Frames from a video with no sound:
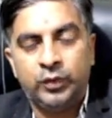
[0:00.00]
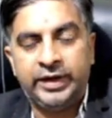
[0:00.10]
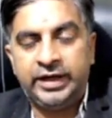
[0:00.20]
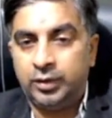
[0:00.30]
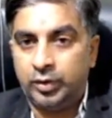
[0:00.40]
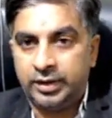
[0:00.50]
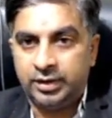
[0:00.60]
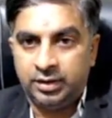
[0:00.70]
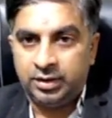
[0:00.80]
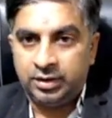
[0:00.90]
Whenever
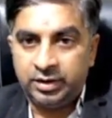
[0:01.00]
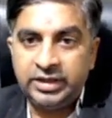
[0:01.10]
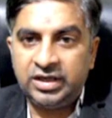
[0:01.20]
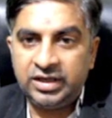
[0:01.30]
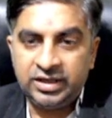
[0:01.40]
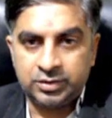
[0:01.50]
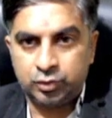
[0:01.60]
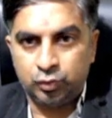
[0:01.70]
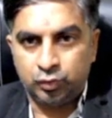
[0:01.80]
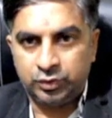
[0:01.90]
degree is
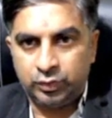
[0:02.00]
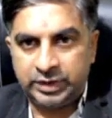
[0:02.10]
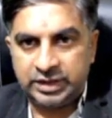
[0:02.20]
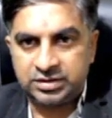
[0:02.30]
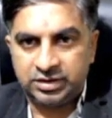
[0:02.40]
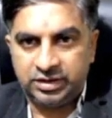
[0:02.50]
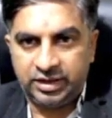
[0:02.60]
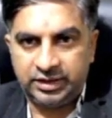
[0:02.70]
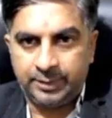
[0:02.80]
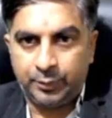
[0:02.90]
2, you can say
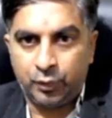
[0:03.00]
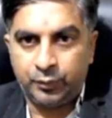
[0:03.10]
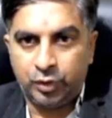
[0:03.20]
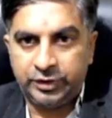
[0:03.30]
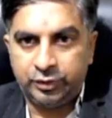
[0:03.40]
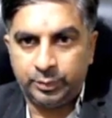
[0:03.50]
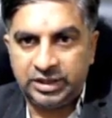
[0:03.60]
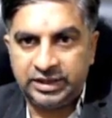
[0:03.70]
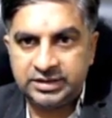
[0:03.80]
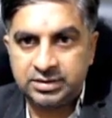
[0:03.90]
that type of
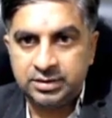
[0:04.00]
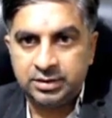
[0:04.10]
polynomial as